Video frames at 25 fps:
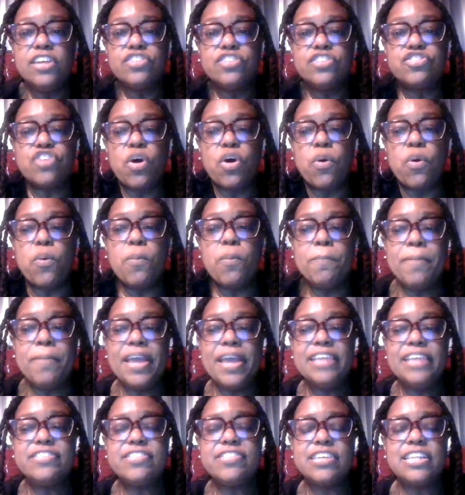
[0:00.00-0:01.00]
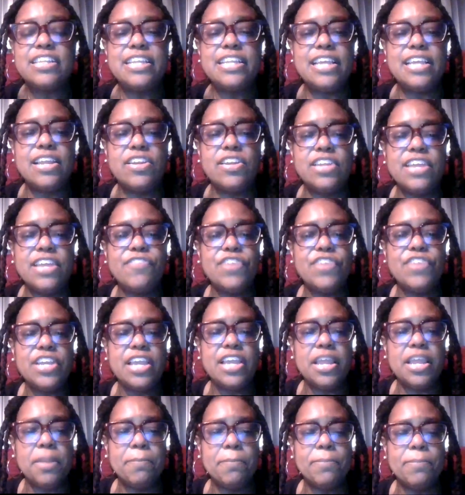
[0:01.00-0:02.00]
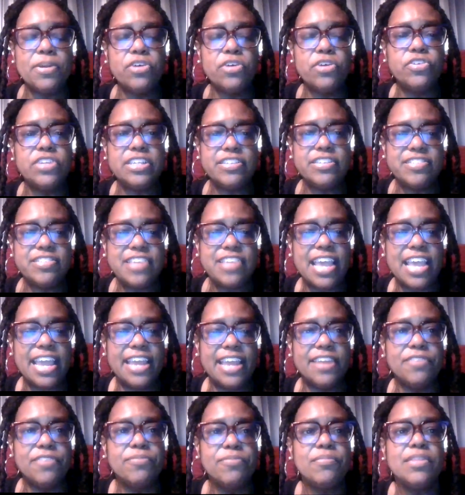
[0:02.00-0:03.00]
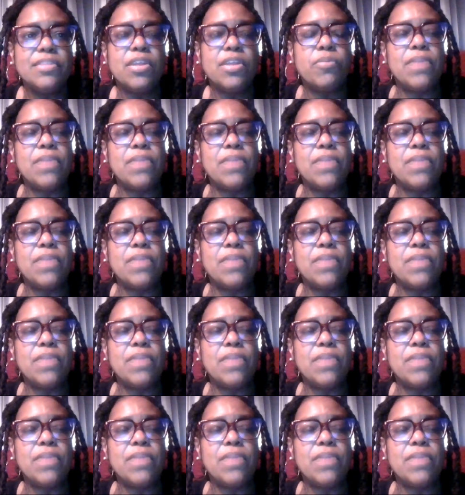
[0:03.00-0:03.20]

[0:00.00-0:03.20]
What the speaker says: So basically, living in Building 10,